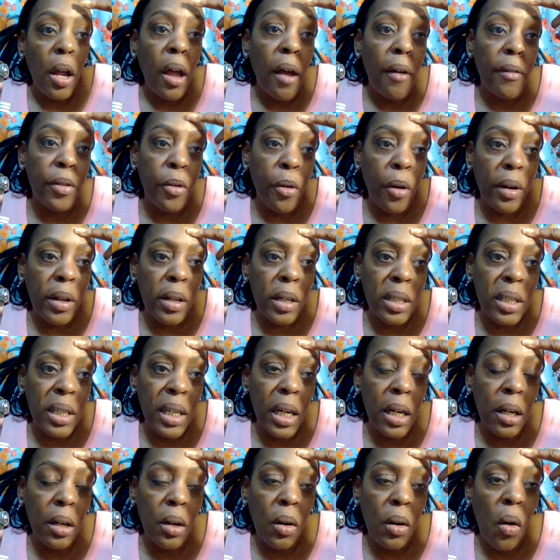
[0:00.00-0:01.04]
of your
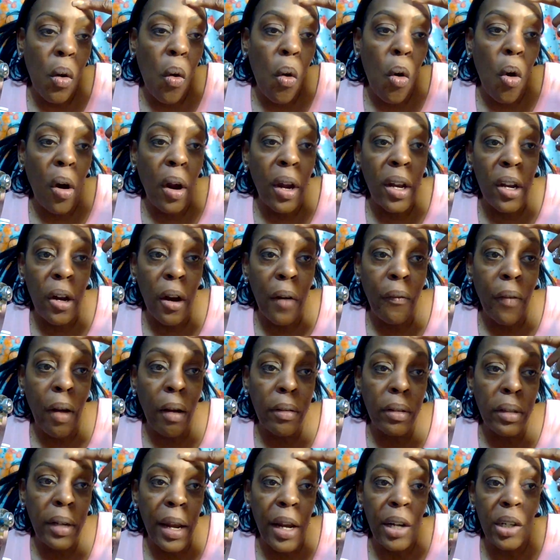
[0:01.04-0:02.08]
concealer or your
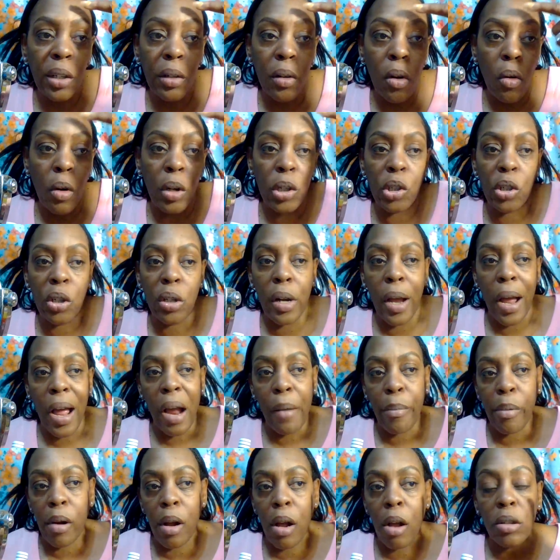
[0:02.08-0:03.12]
foundation onto your
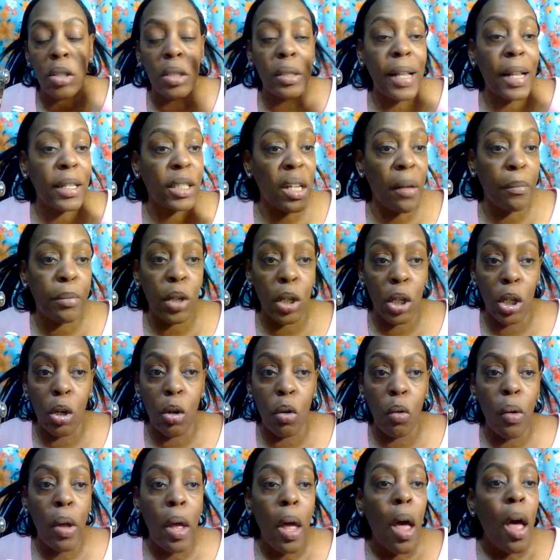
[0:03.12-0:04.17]
eyebrows that's up to
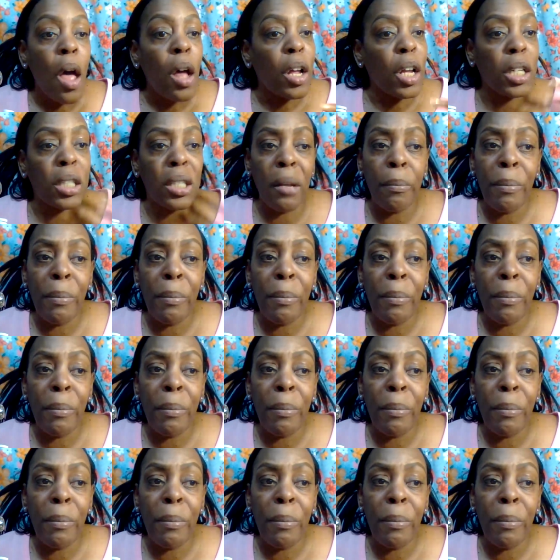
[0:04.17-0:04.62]
you because some